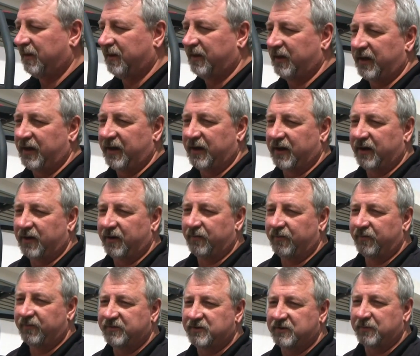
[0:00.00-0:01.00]
The
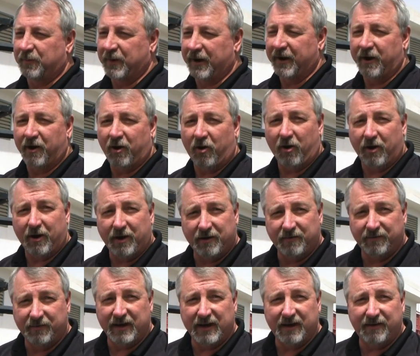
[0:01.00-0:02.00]
superiority
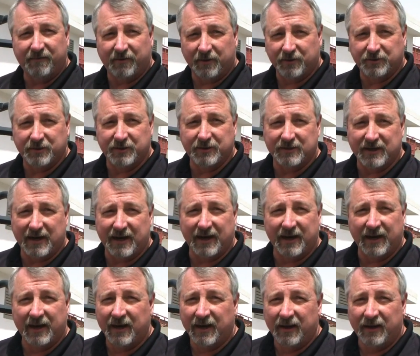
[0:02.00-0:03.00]
of it versus a
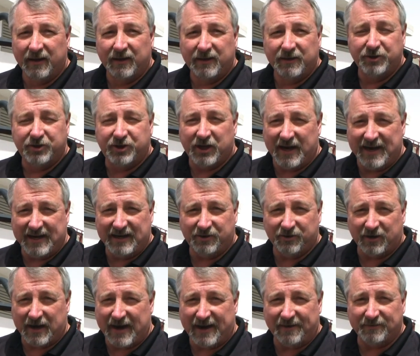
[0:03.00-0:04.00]
chain
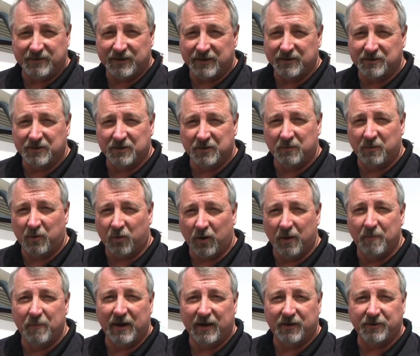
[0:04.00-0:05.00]
drive system or
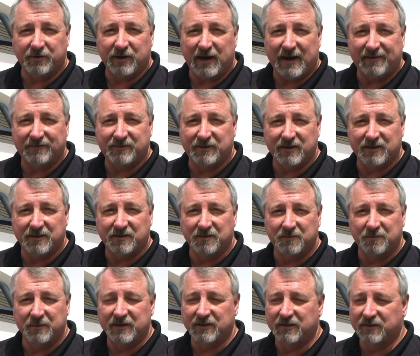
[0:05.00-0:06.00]
a belt drive
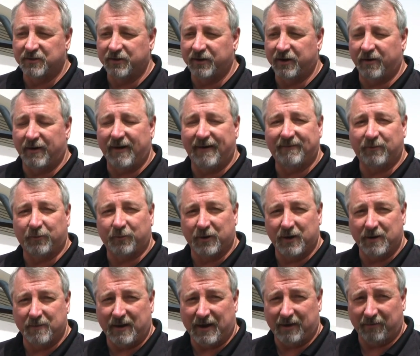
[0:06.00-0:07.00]
system is you don't have to
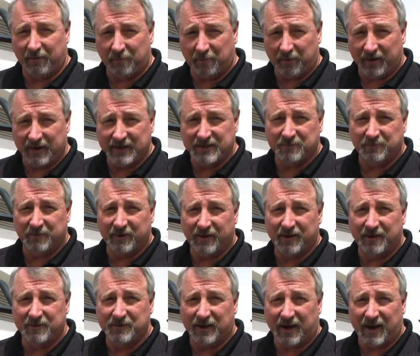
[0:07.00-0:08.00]
worry about replacement of
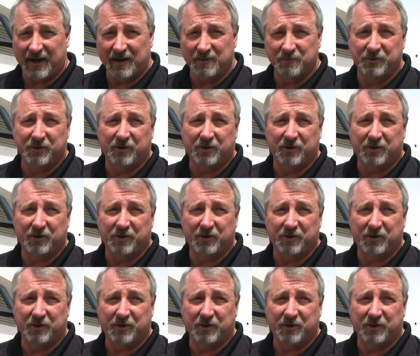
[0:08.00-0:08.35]
those items.